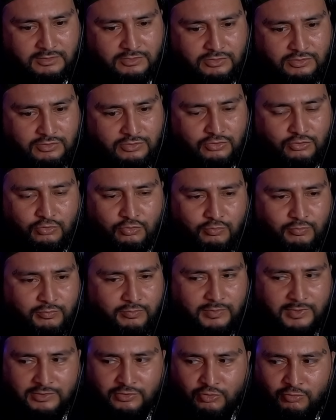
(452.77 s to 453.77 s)

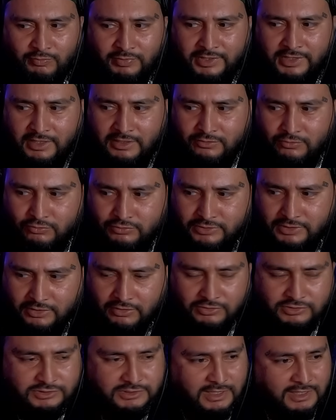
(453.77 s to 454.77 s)
Nobody on
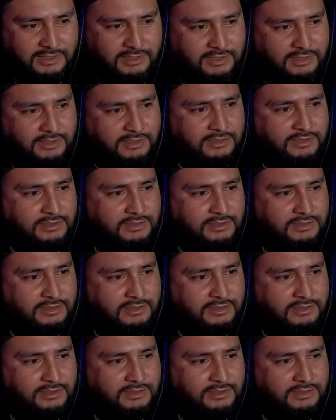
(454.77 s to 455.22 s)
OTR signed it.